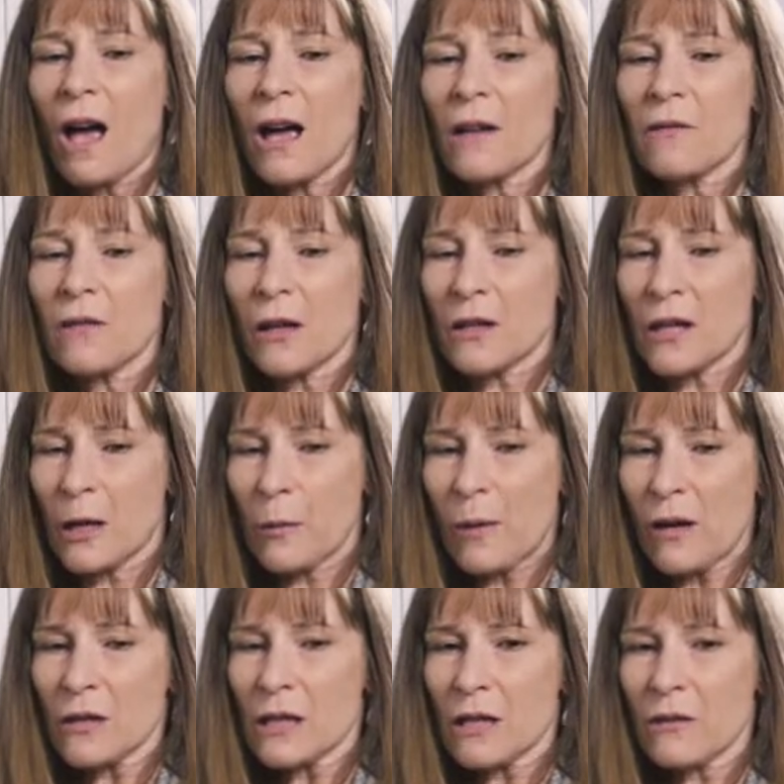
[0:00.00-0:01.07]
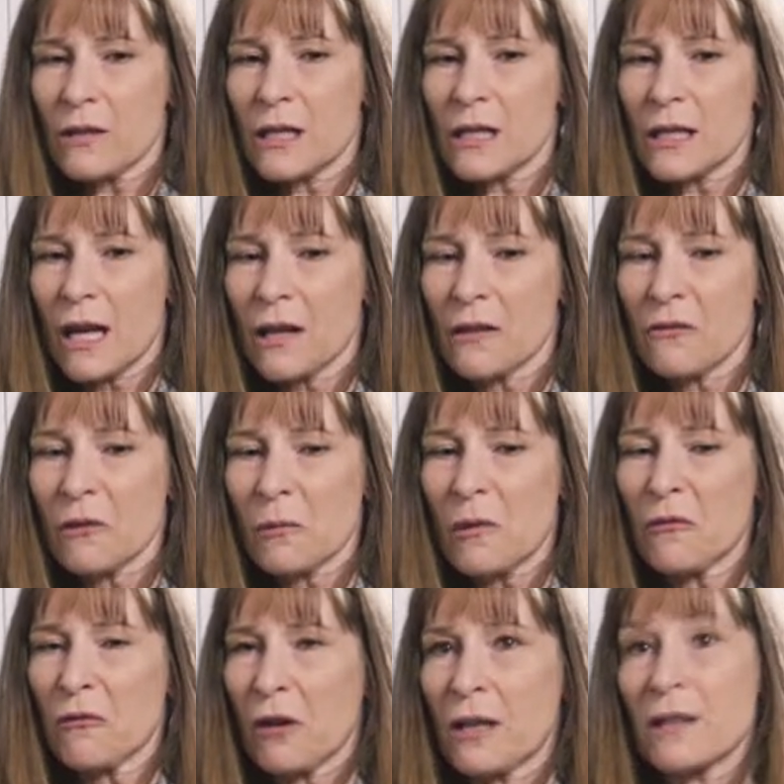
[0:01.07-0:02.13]
I found out about David's death from
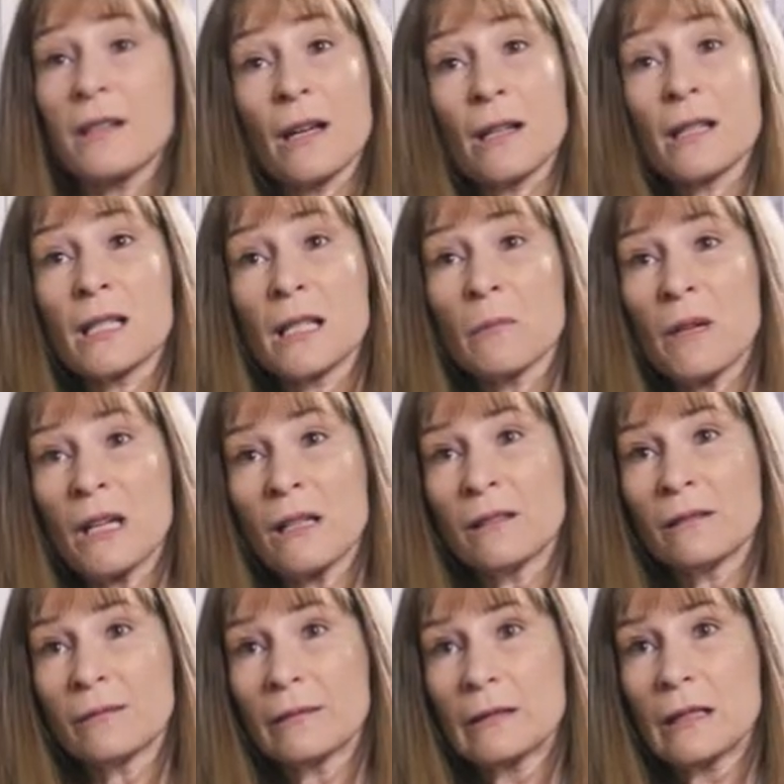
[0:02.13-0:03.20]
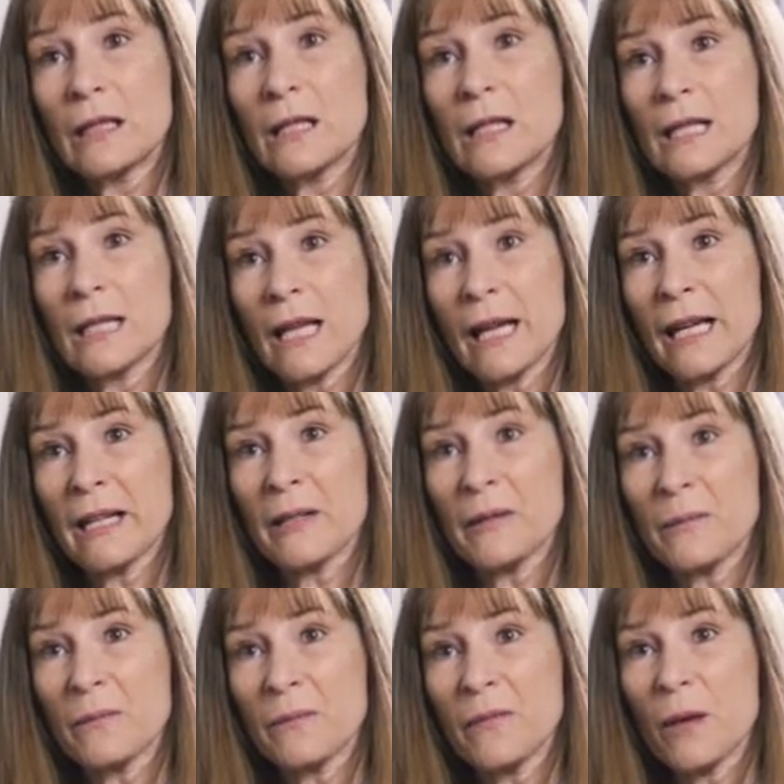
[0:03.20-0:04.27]
a friend texting me to say,
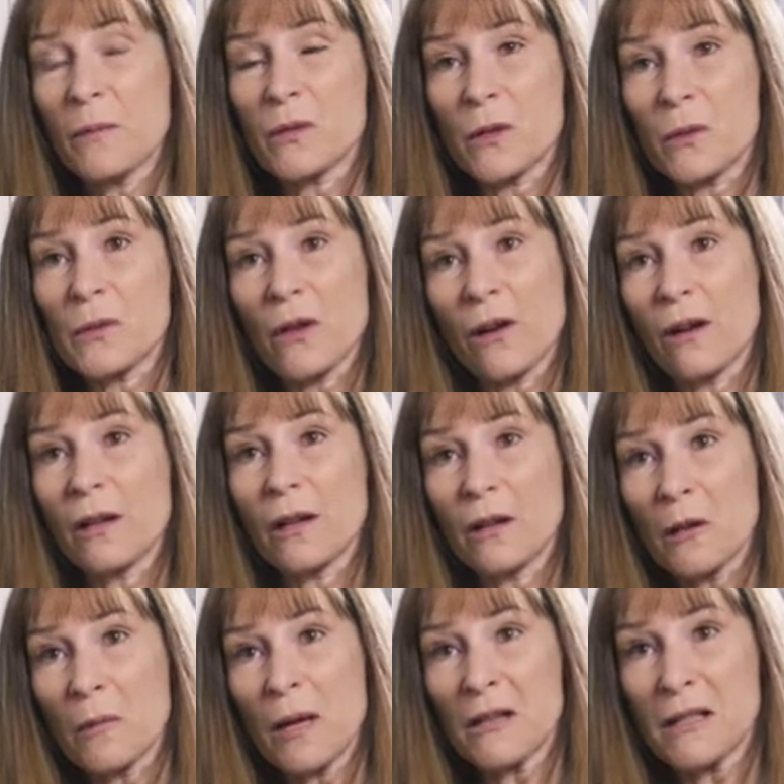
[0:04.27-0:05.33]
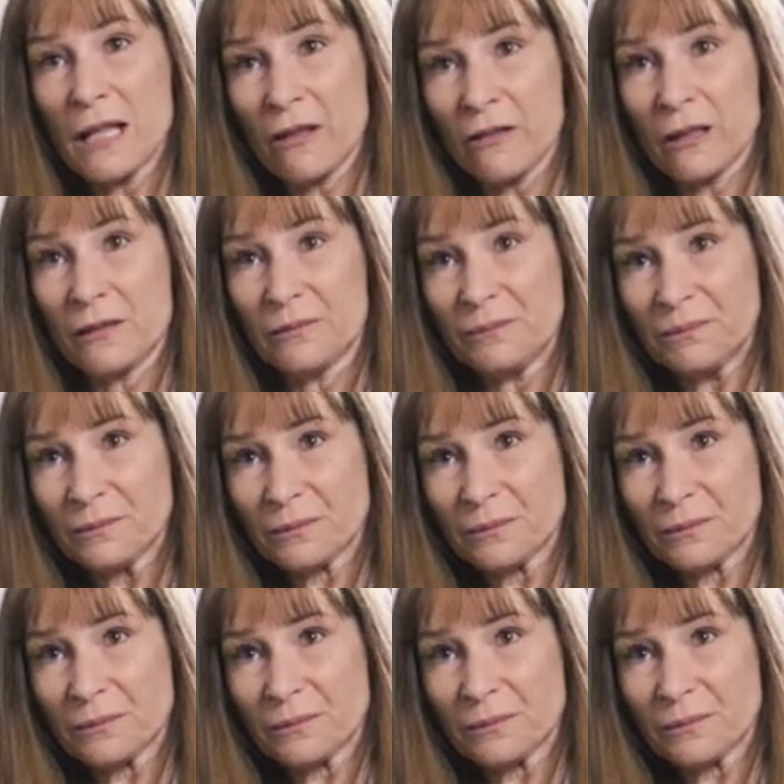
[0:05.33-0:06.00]
I'm so sorry to hear about David.